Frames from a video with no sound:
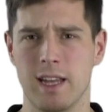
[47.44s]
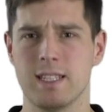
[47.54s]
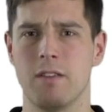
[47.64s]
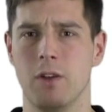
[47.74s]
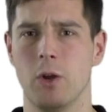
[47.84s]

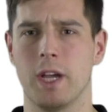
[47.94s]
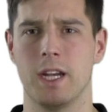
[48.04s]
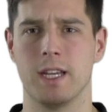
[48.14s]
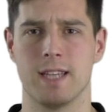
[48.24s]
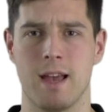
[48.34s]
Let's have a look at
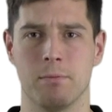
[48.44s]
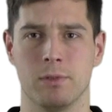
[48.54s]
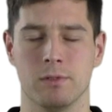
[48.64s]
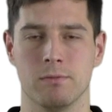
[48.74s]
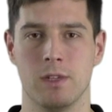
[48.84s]
an
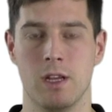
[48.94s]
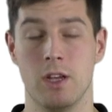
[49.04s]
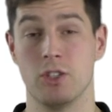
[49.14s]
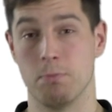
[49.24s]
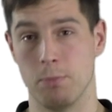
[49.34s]
example.
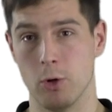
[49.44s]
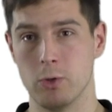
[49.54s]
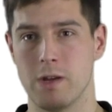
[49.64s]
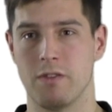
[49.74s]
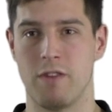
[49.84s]

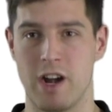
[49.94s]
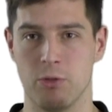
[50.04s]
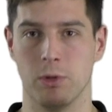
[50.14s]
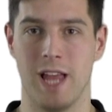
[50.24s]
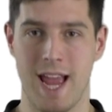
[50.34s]
Suppose we have a
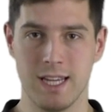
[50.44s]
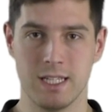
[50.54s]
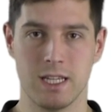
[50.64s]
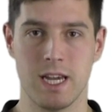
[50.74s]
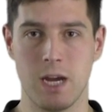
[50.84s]
variable
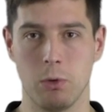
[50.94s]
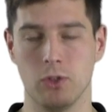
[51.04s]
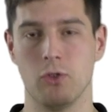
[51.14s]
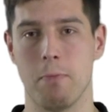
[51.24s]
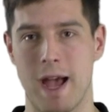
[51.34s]
x
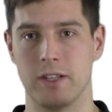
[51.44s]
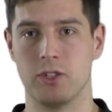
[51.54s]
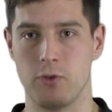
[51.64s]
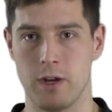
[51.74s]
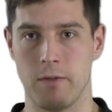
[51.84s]
equal to
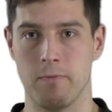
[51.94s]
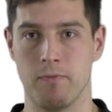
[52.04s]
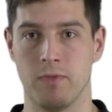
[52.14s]
minus 3.